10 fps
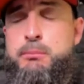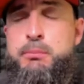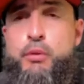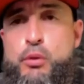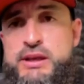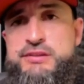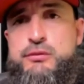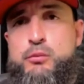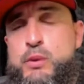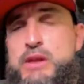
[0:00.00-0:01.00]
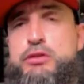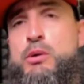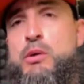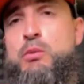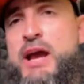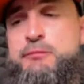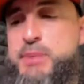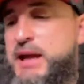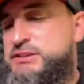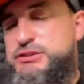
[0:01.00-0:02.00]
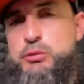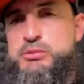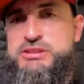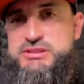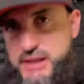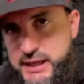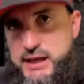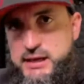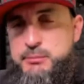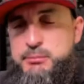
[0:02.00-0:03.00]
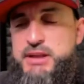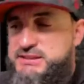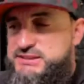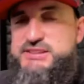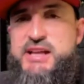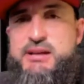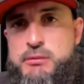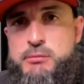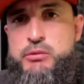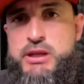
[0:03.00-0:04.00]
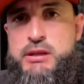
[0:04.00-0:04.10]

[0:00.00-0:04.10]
boys went through a rite of passage, almost like a ceremony,